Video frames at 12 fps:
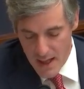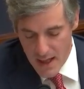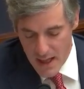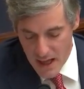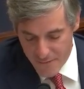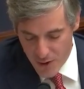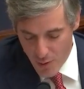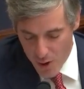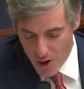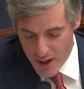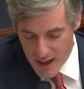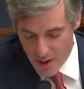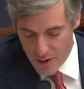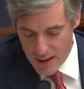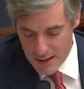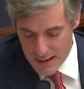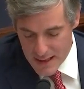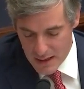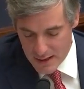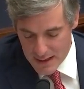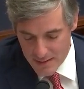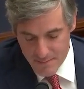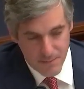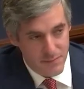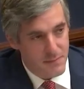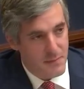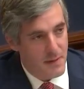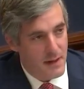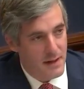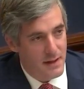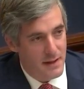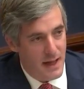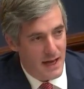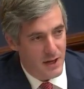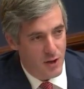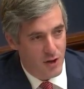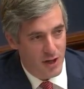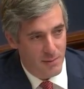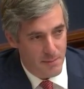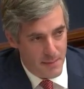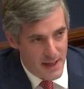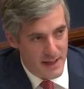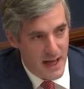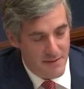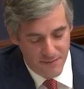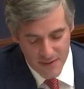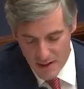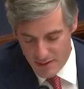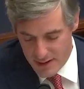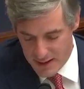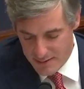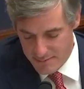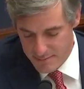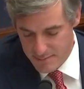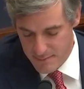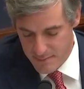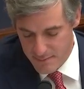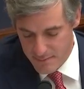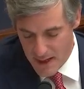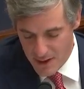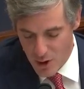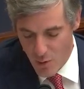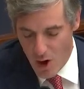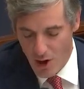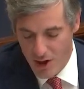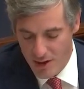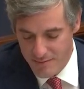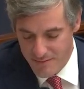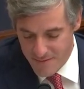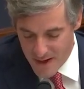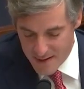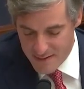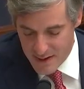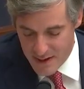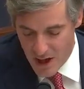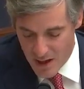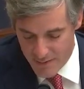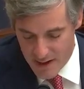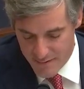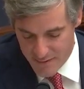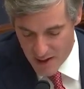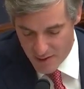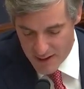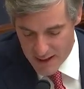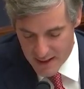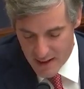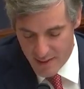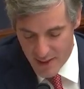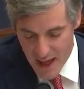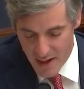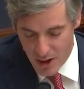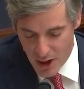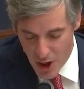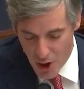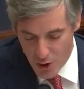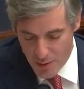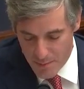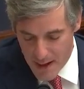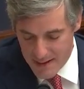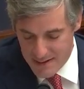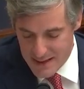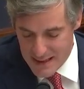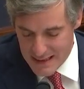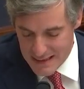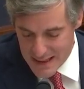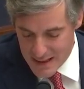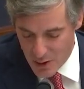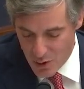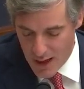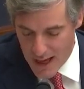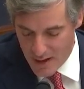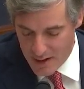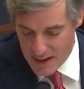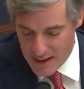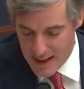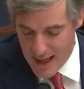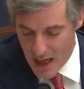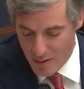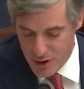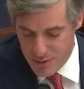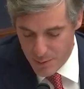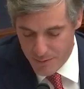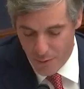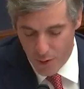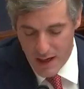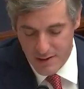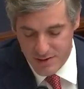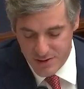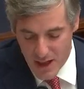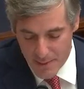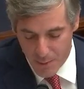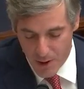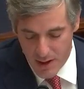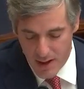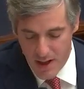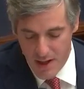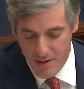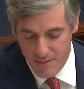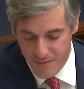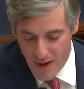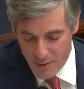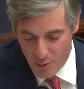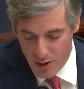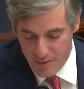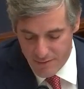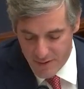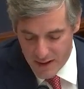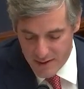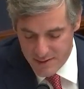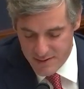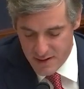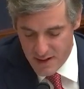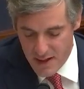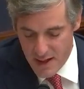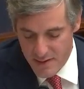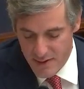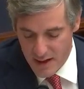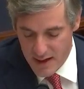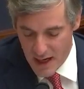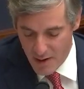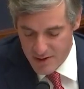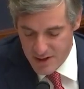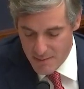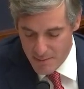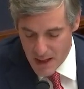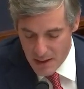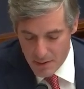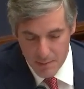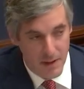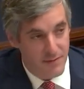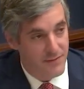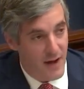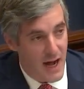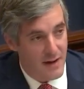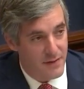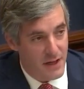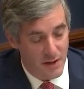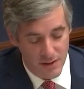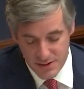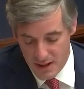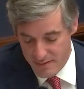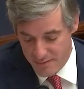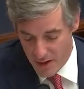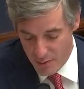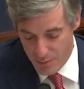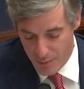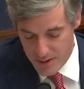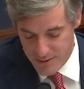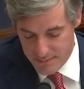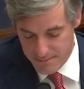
If you are here illegally and you commit a felony and you are convicted of a felony, that alone makes the illegal alien eligible for a separate federal offense that carries a minimum of 5 years in federal prison.